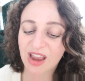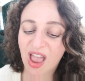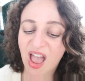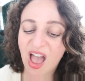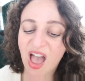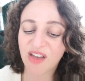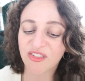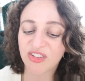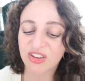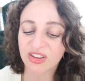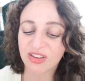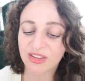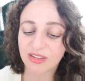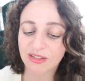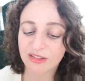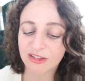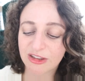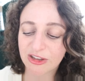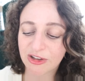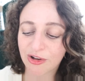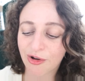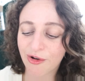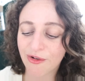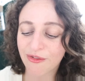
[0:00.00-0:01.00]
I haven't
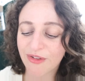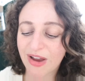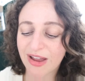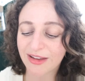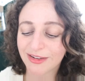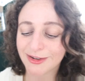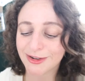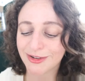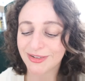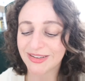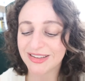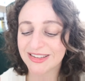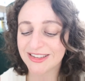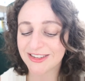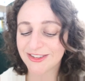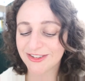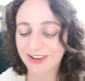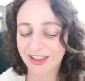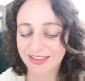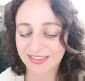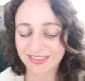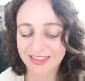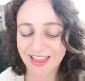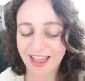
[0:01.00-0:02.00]
got around to it
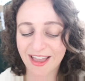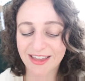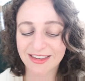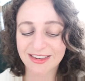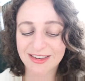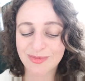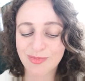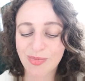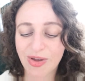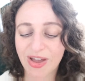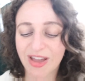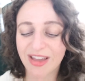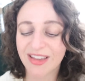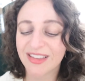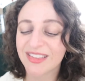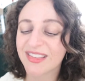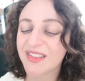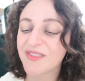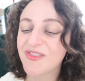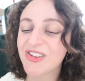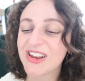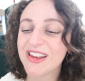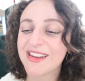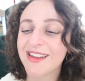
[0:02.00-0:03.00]
just yet, but it's a
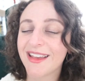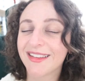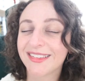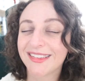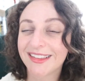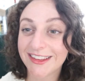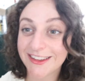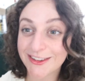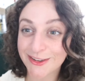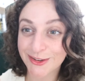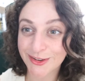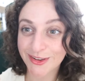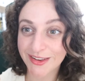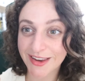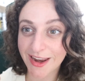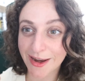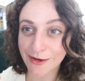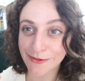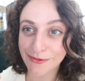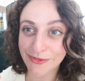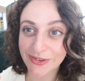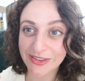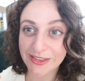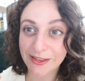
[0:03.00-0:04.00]
really nice edition and
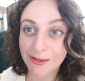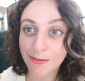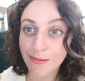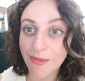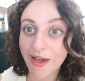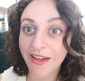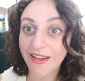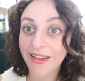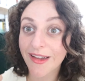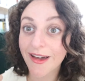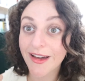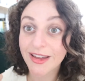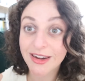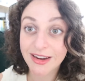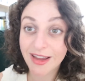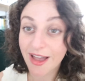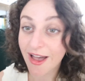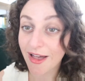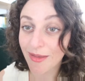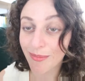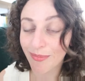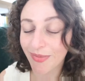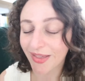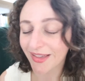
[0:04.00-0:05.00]
it fits my other
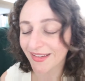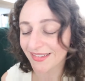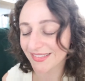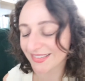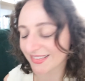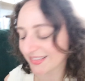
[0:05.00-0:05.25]
hardbacks.